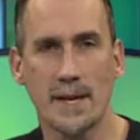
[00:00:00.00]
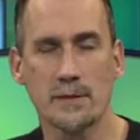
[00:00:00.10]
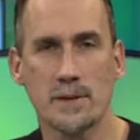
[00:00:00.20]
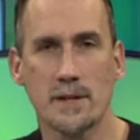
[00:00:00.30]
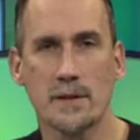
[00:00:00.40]

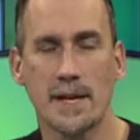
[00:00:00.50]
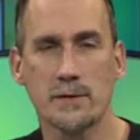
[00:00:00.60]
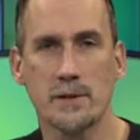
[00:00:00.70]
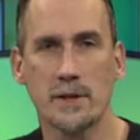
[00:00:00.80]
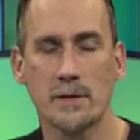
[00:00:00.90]
That's what your that's
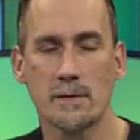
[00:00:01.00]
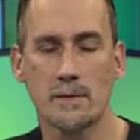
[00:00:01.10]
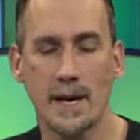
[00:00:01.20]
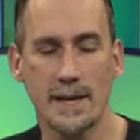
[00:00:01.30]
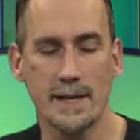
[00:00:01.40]
what your
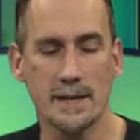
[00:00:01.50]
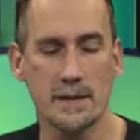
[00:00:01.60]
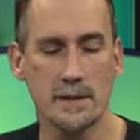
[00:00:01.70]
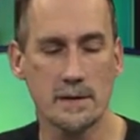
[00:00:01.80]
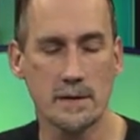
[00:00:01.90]
idea
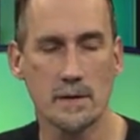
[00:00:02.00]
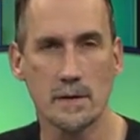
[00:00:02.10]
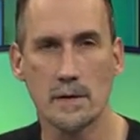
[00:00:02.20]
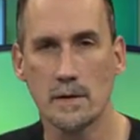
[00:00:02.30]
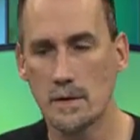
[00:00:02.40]
is.
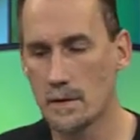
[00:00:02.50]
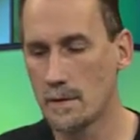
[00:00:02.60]
Yeah.